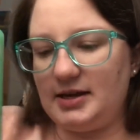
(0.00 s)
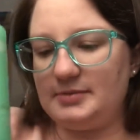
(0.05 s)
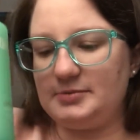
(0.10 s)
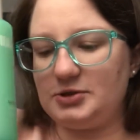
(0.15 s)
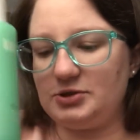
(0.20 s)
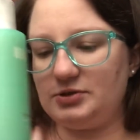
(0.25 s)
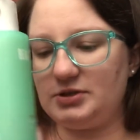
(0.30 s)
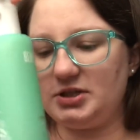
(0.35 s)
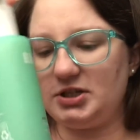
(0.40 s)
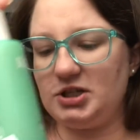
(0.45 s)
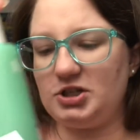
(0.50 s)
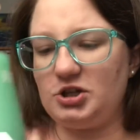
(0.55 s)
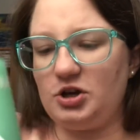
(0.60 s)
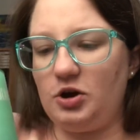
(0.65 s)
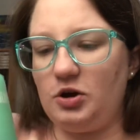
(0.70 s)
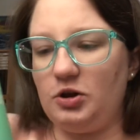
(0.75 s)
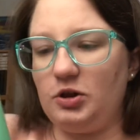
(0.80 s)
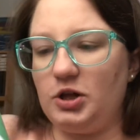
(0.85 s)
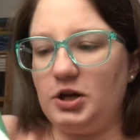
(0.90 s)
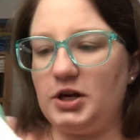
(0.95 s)
So it's a
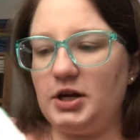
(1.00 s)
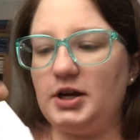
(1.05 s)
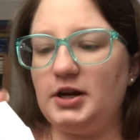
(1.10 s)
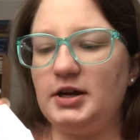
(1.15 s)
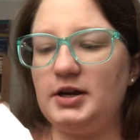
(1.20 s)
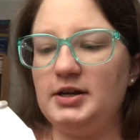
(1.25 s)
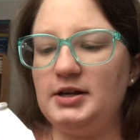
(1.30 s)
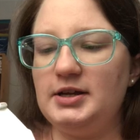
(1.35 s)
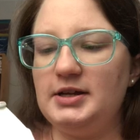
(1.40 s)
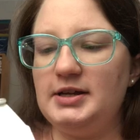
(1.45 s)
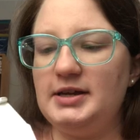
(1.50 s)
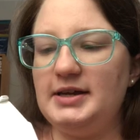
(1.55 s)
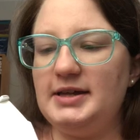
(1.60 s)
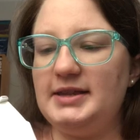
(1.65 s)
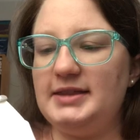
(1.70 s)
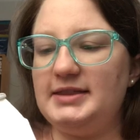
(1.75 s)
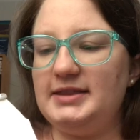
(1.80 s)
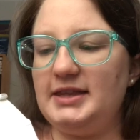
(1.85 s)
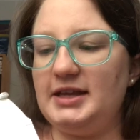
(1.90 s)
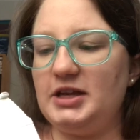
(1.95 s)
taller,
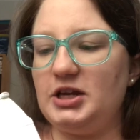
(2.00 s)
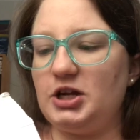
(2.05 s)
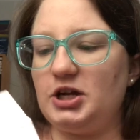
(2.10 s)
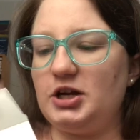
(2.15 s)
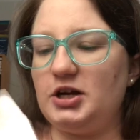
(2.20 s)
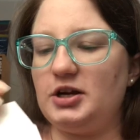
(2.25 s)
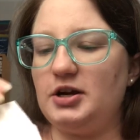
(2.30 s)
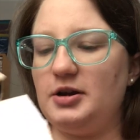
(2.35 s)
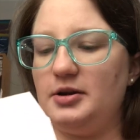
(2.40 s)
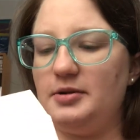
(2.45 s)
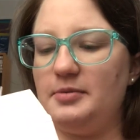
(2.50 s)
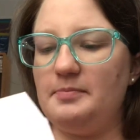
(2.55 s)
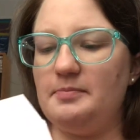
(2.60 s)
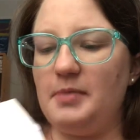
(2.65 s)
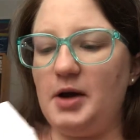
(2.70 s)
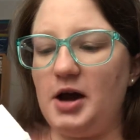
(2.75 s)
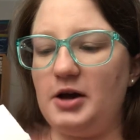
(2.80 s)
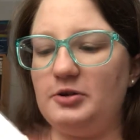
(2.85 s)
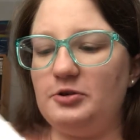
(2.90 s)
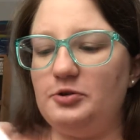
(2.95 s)
thinner
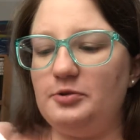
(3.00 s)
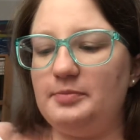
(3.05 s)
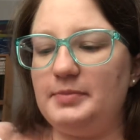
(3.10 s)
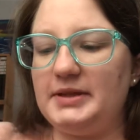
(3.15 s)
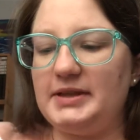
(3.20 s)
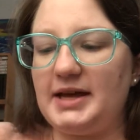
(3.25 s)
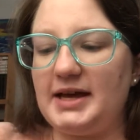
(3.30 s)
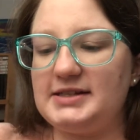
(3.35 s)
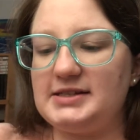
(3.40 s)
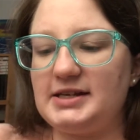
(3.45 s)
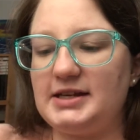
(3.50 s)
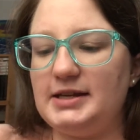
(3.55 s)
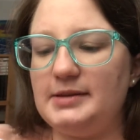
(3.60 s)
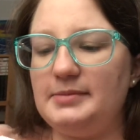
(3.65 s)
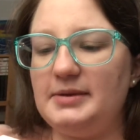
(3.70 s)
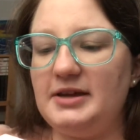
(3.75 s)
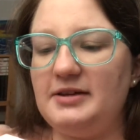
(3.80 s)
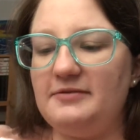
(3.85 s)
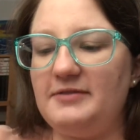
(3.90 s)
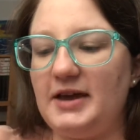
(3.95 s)
bottle, but that's going to
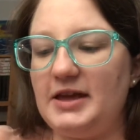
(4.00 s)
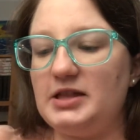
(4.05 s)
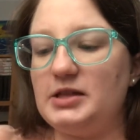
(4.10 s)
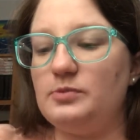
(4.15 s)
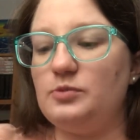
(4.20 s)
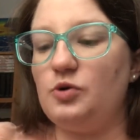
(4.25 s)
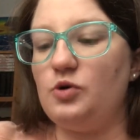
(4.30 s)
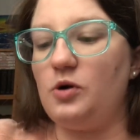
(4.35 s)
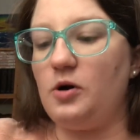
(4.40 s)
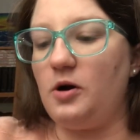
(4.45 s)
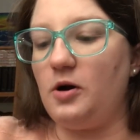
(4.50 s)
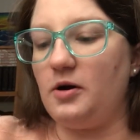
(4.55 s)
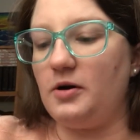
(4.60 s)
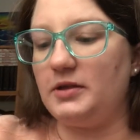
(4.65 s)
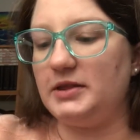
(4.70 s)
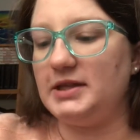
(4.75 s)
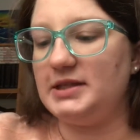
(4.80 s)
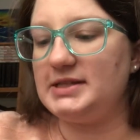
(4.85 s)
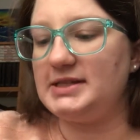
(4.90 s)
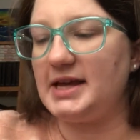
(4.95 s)
be available all
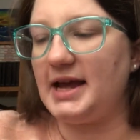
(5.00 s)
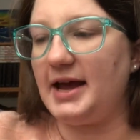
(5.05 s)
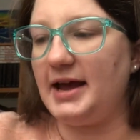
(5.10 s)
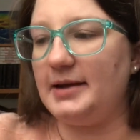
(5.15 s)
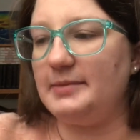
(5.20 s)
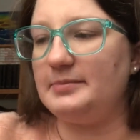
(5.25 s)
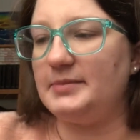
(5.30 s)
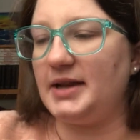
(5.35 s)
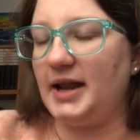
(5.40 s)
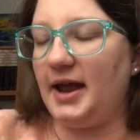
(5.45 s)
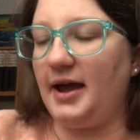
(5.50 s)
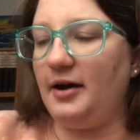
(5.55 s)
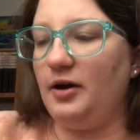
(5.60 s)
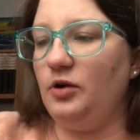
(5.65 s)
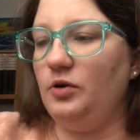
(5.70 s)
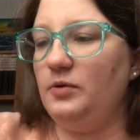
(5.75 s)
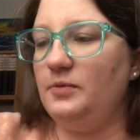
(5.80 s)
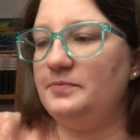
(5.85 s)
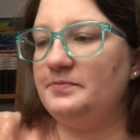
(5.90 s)
the time now.